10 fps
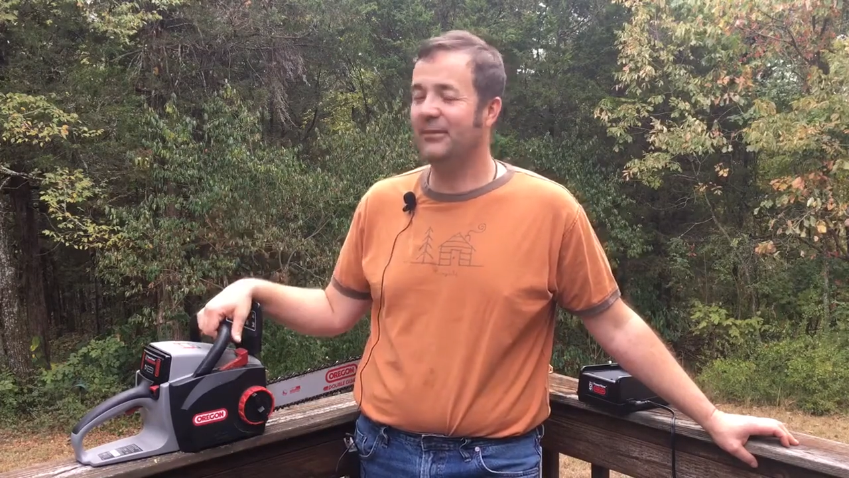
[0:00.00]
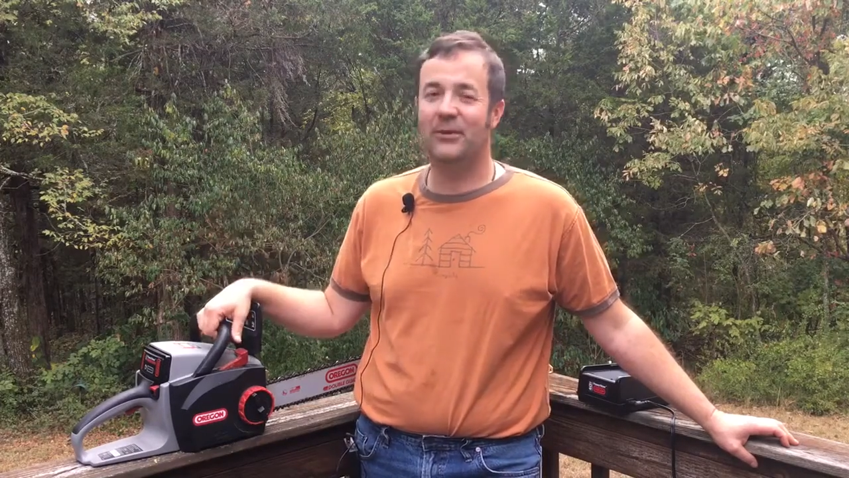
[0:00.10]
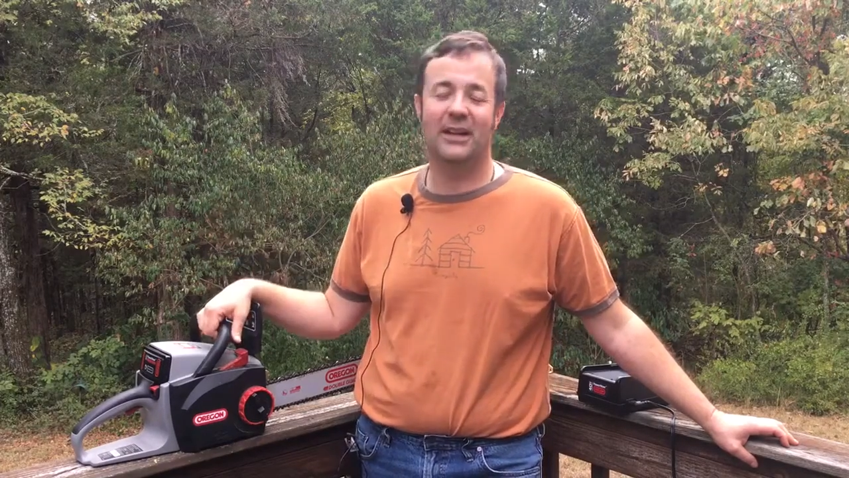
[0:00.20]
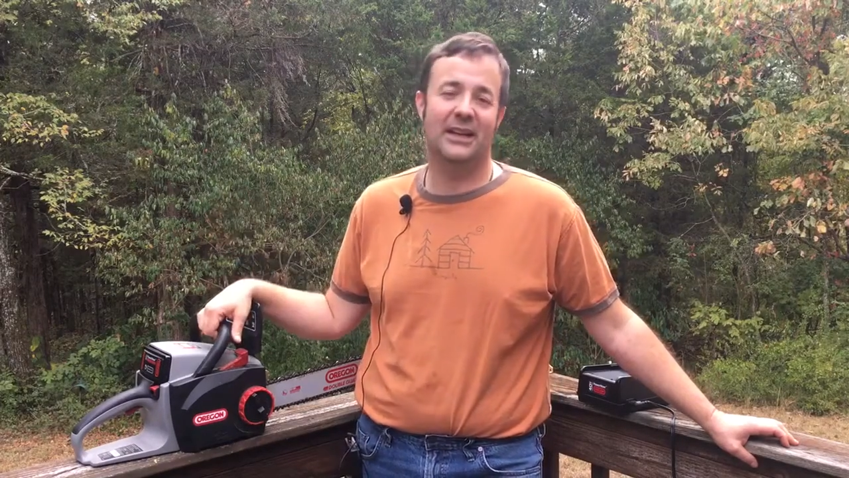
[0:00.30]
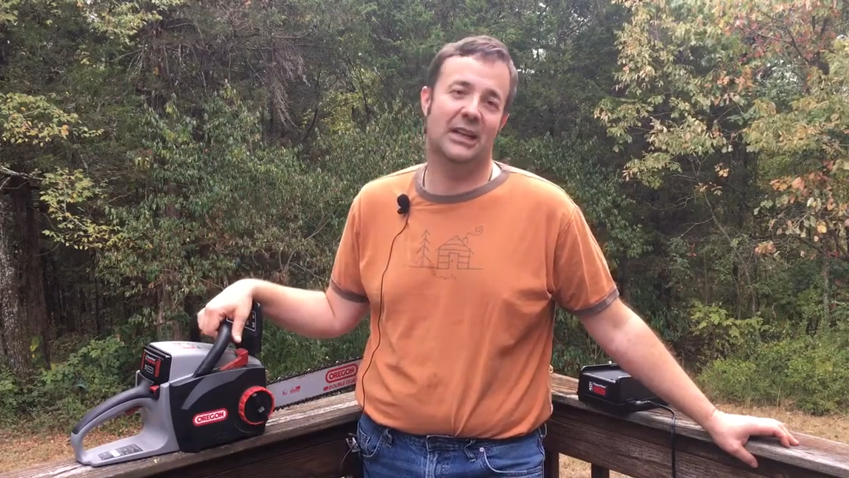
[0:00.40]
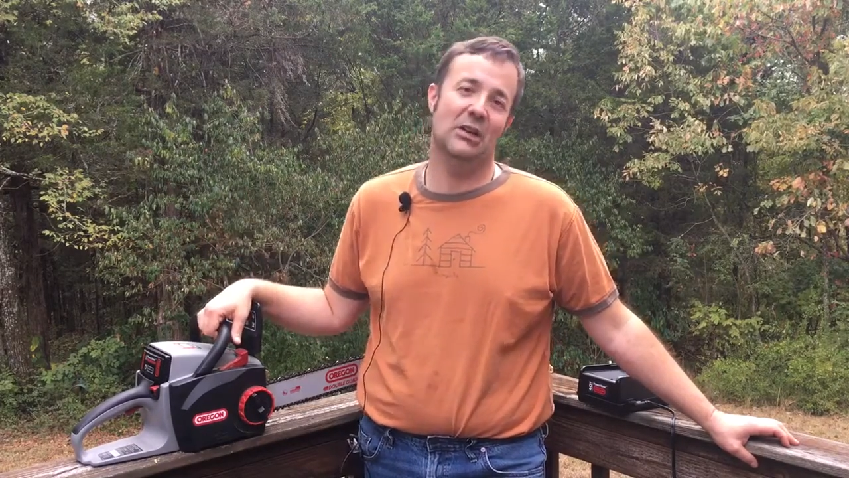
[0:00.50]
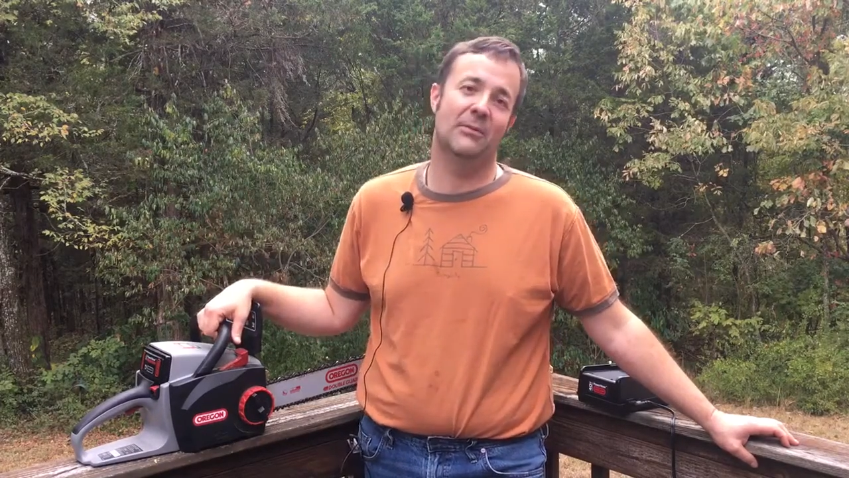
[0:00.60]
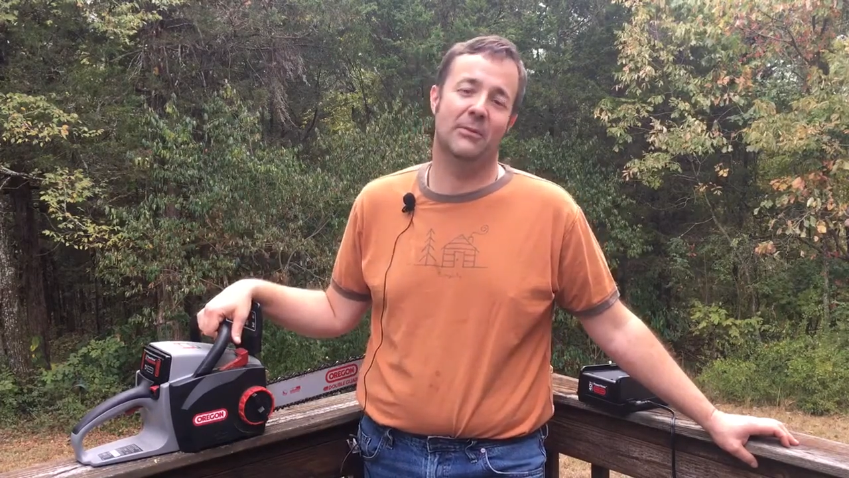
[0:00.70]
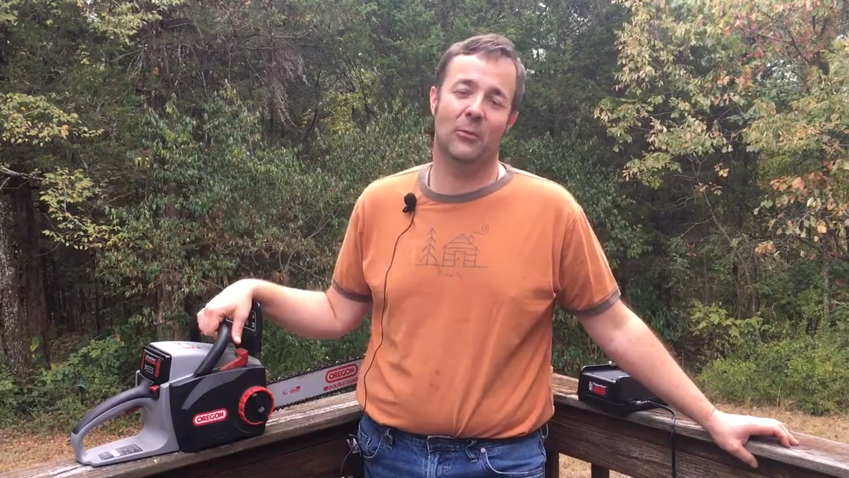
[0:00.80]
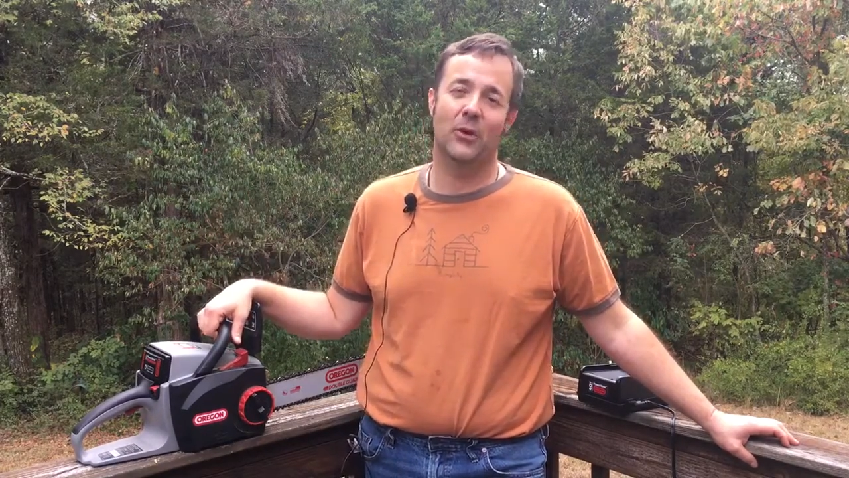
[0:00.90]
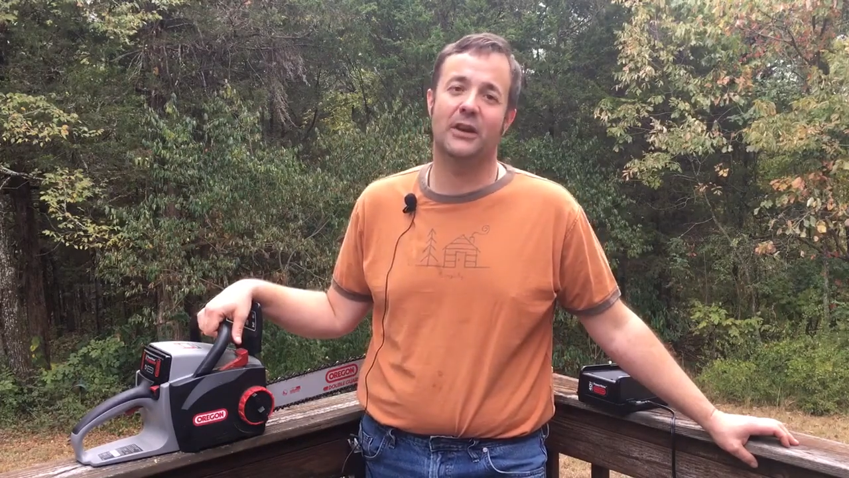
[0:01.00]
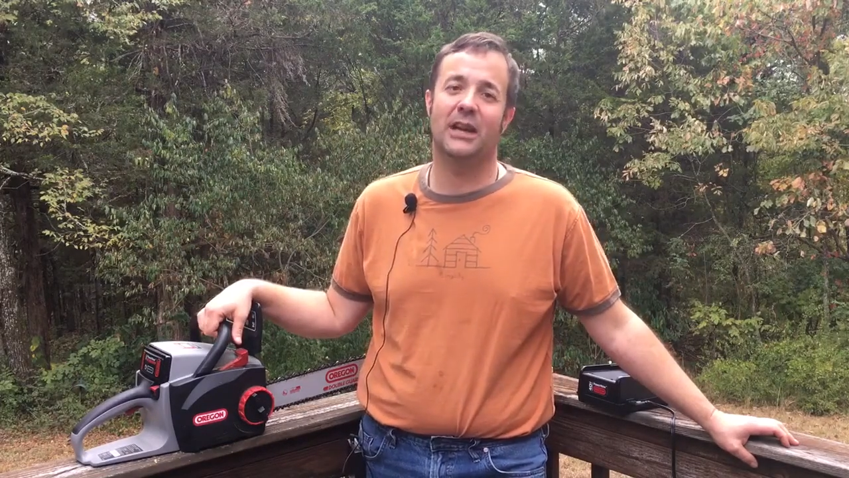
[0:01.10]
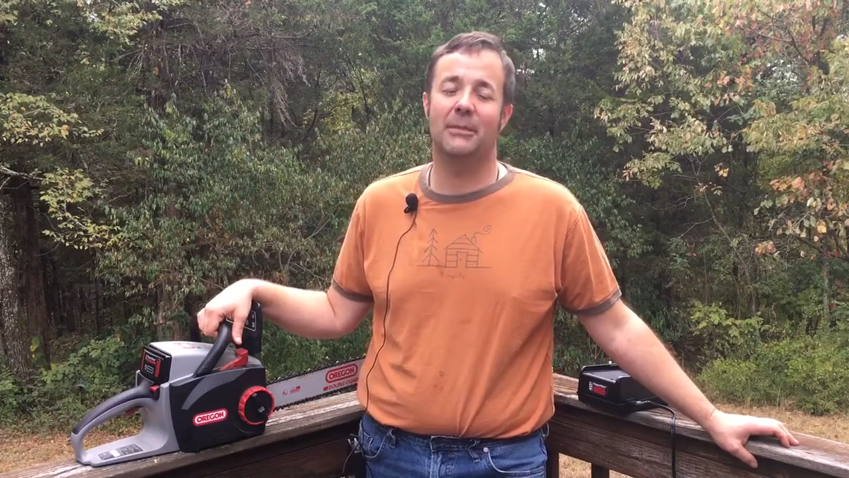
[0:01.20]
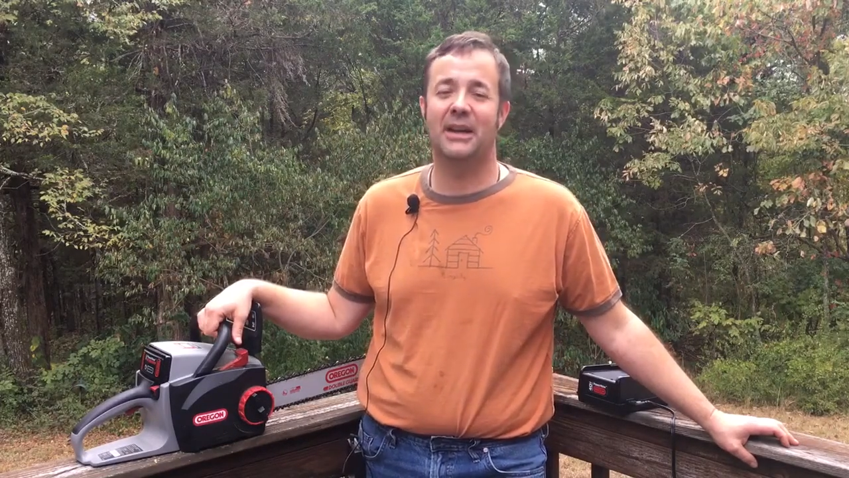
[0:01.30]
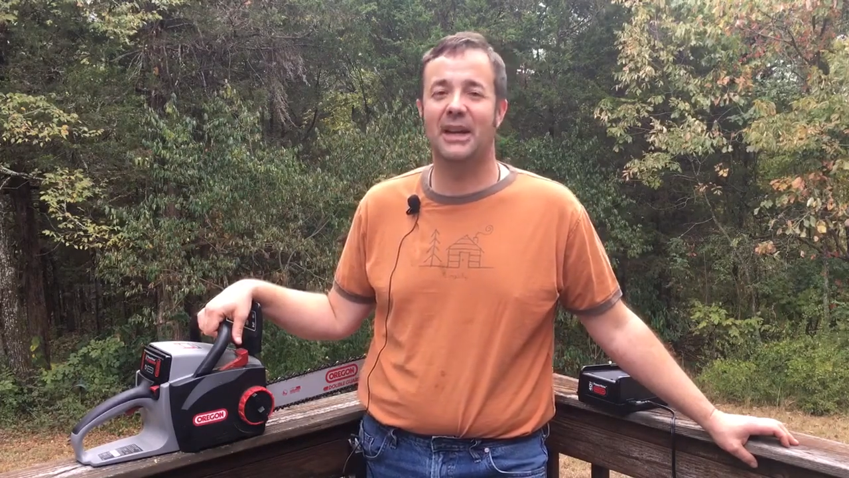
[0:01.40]
and when I get home from work
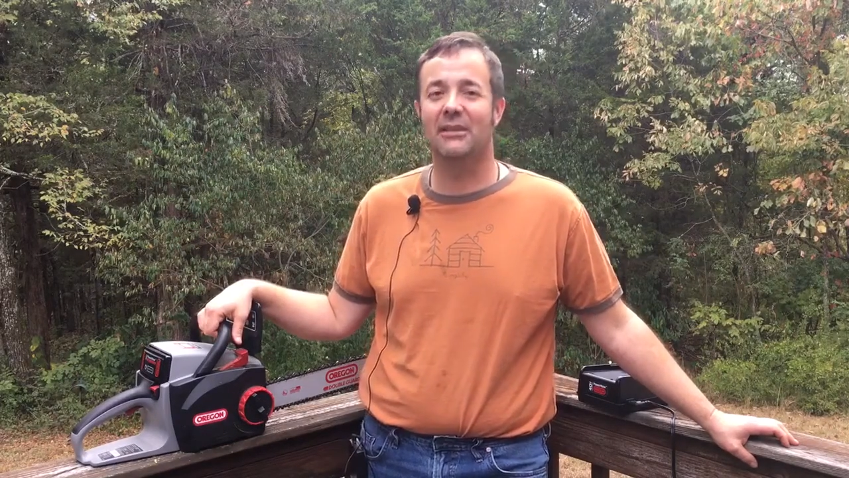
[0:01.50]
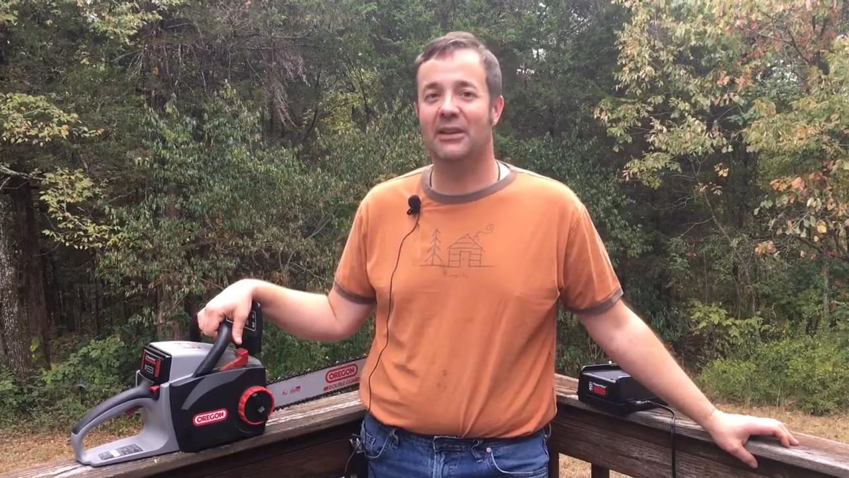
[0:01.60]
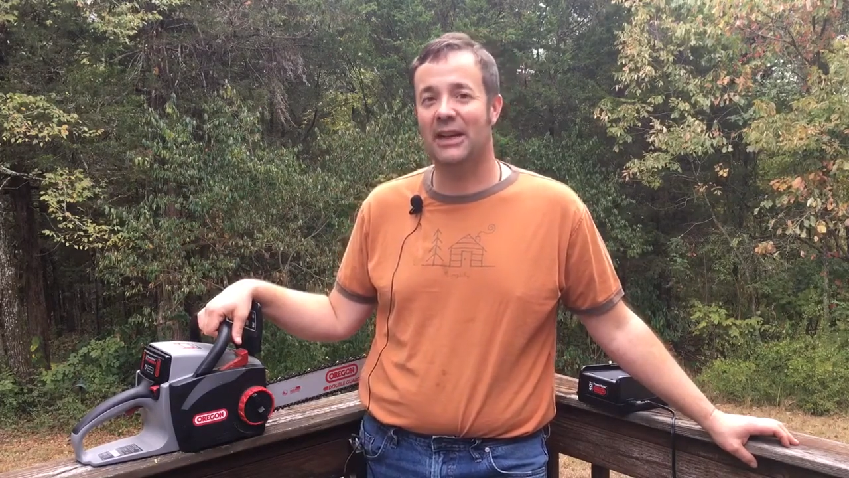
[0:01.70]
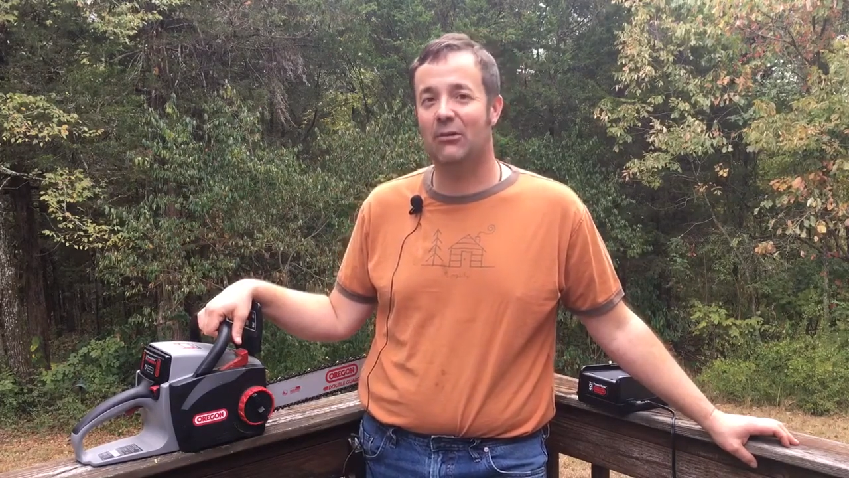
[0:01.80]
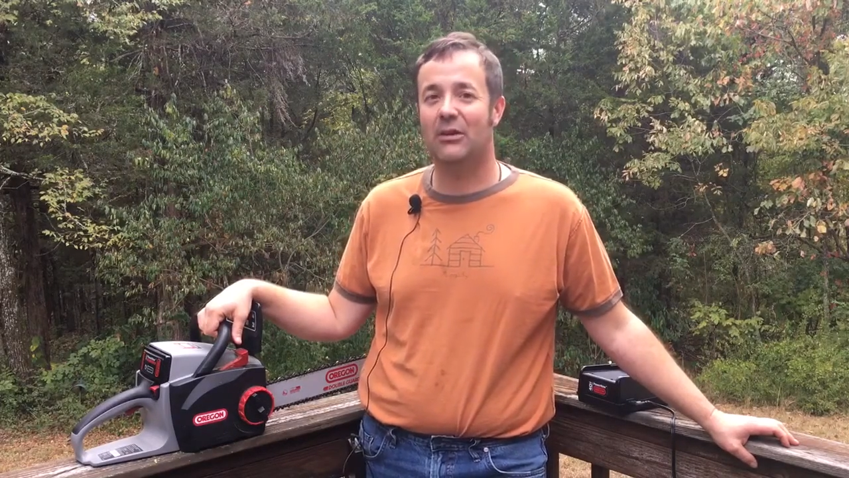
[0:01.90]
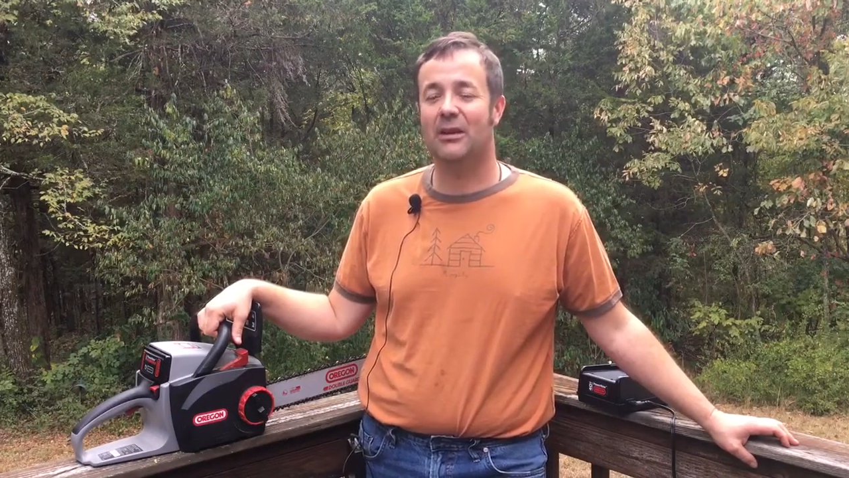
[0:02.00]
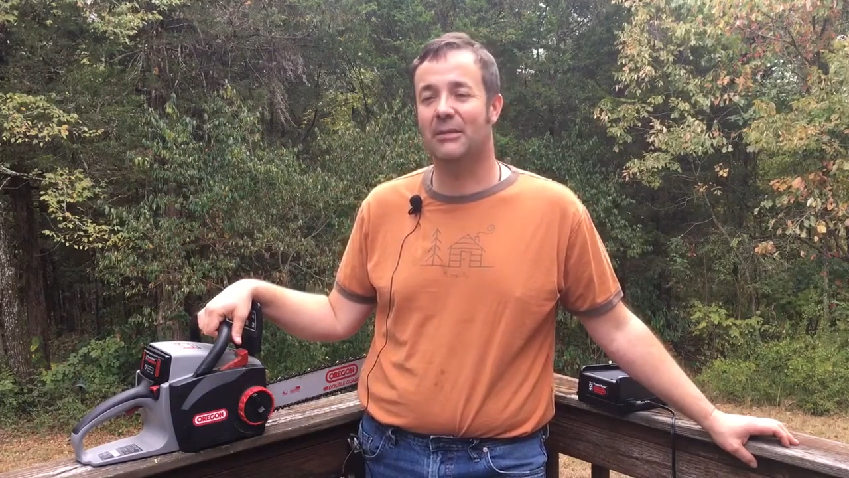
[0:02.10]
I may have an hour,